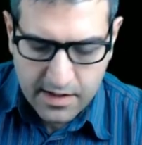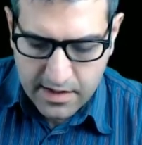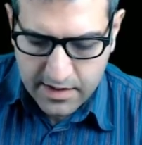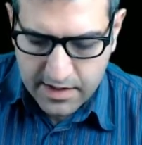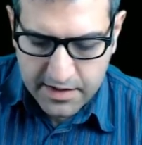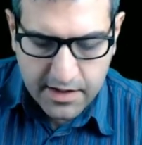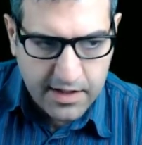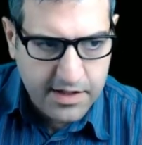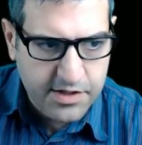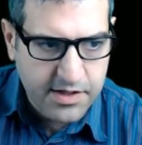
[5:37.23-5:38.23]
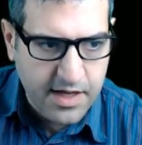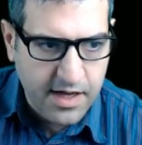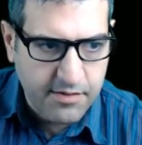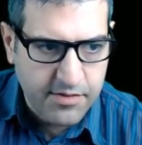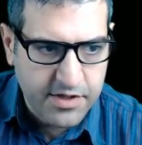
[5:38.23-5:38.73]
And then the lease
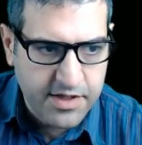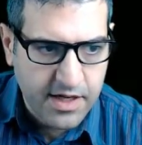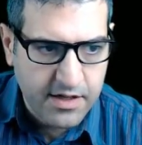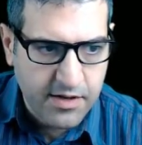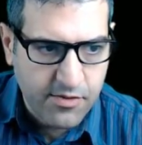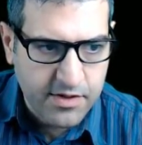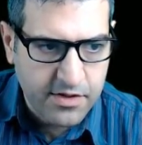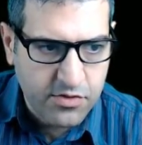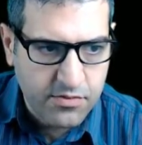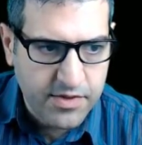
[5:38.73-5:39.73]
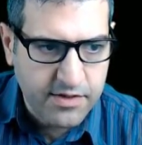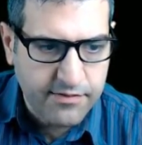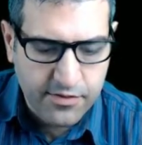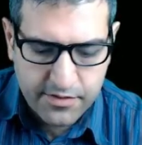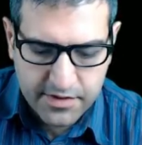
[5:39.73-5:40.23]
time, he said, I want it to be
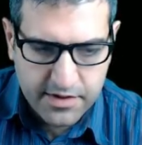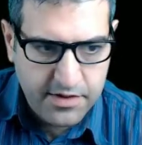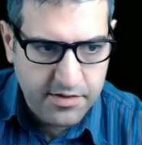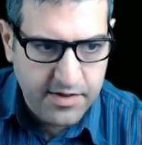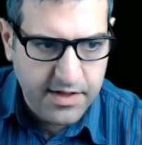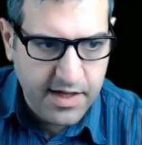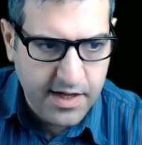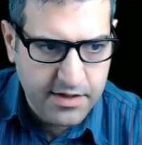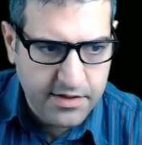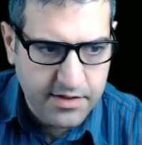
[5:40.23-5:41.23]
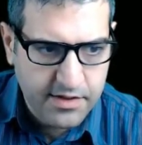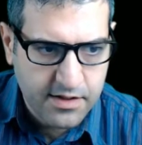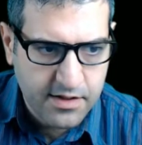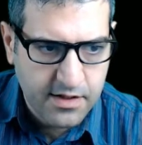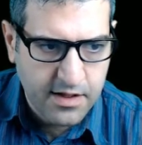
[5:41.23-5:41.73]
for 3 days,
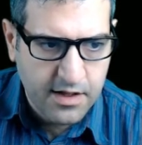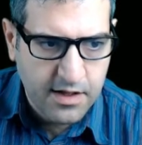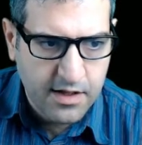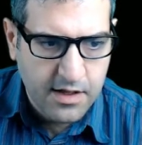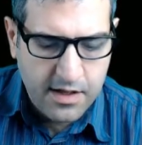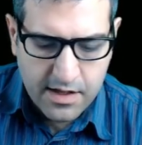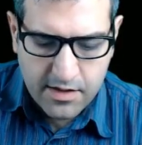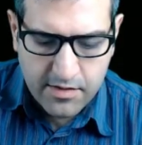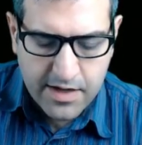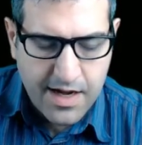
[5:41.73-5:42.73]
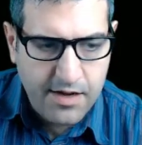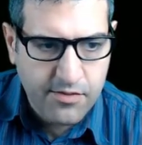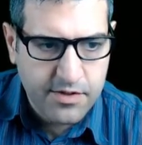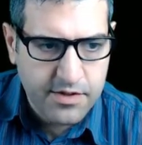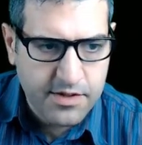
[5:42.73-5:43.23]
and on
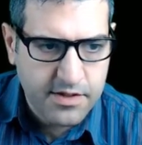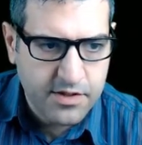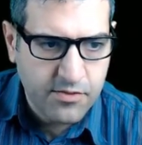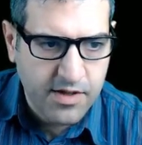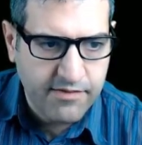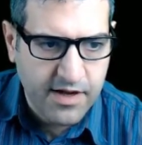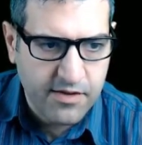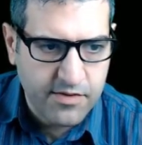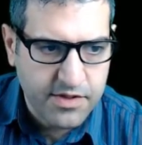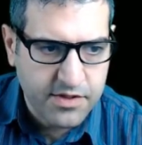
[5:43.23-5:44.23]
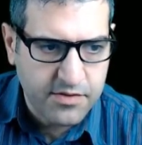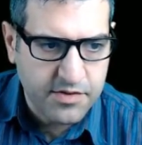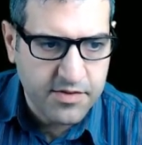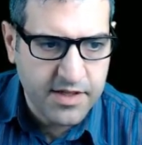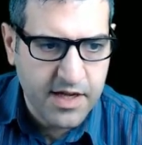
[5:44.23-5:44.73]
hours, 12 hours. So
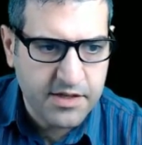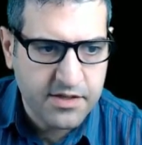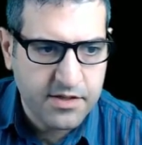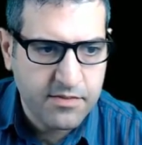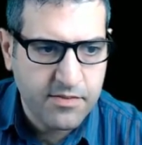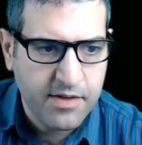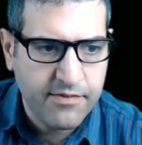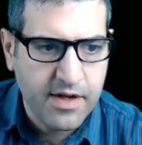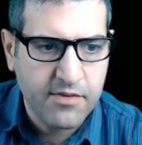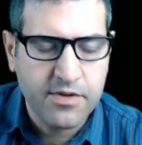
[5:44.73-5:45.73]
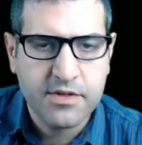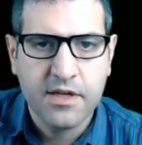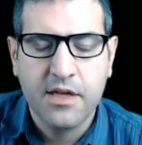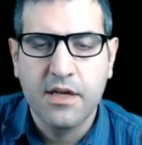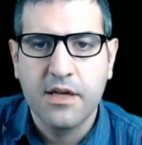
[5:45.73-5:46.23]
3 days, 12 hours
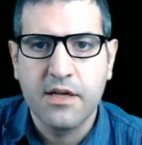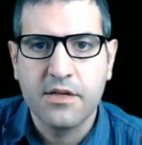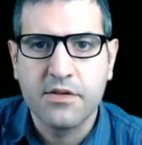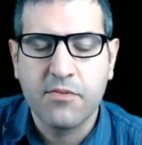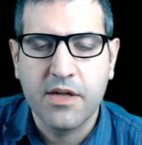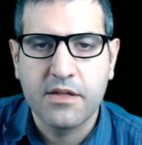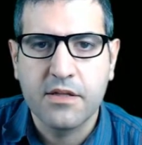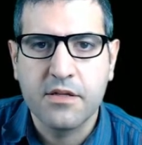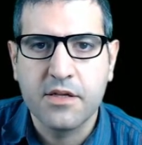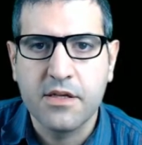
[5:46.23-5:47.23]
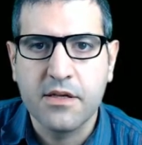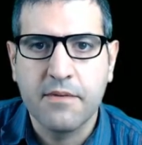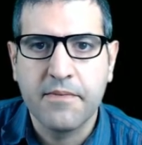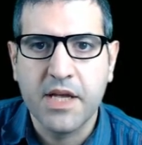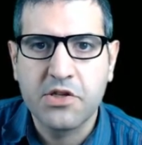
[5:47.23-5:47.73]
is what the
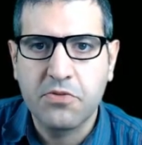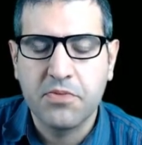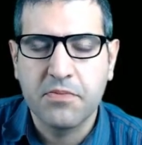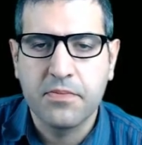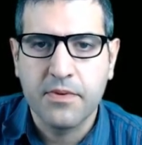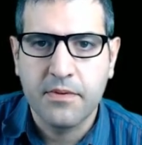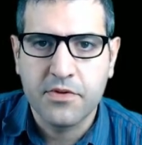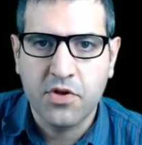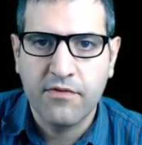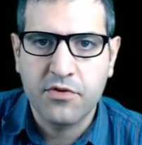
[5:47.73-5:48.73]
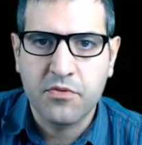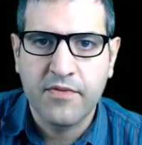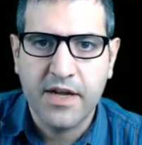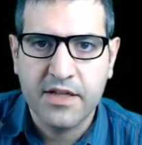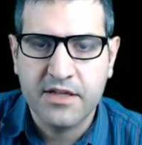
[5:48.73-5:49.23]
DHCP servers
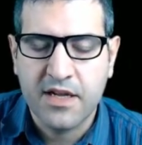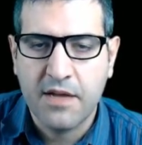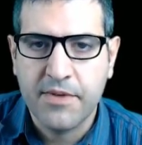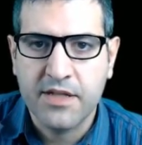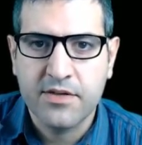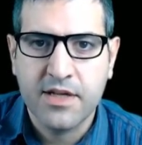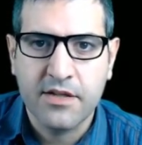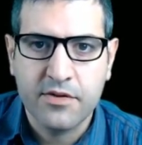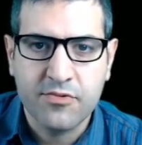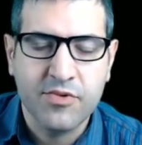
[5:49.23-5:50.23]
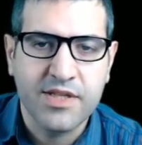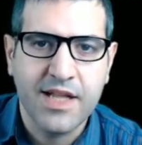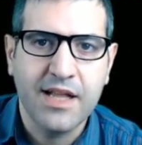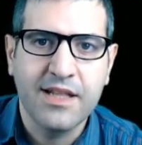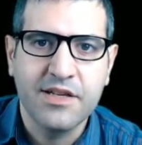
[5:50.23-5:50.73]
provide as an IP address, and it will
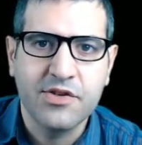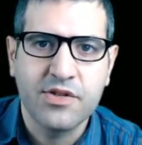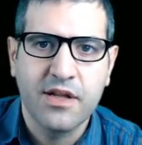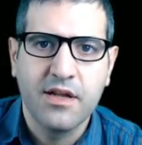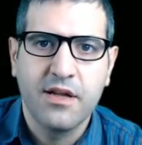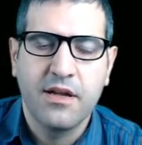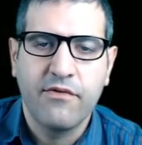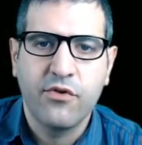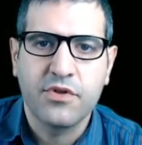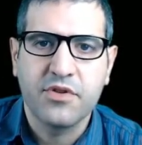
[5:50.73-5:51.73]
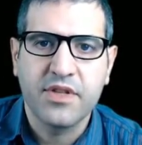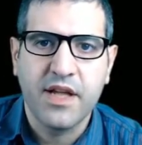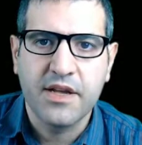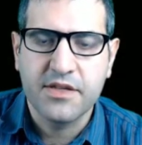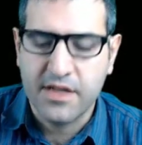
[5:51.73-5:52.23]
stay leased for 3
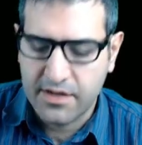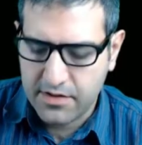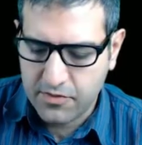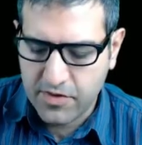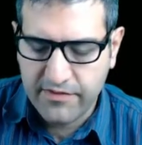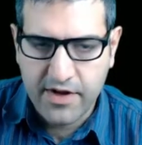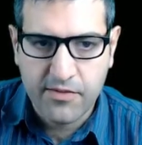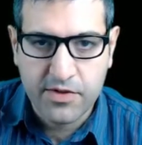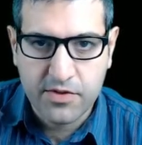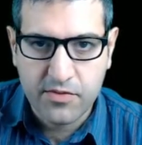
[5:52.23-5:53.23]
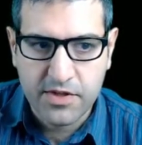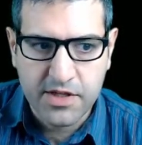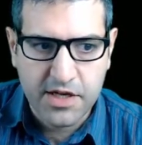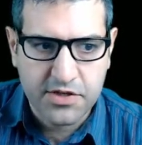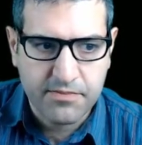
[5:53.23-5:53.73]
days and 12 hours to the
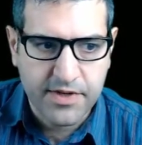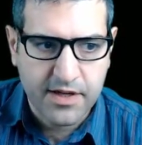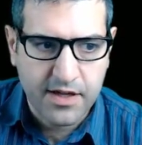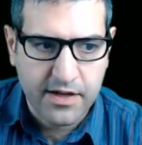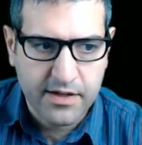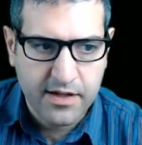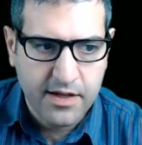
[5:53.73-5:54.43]
DHCP client.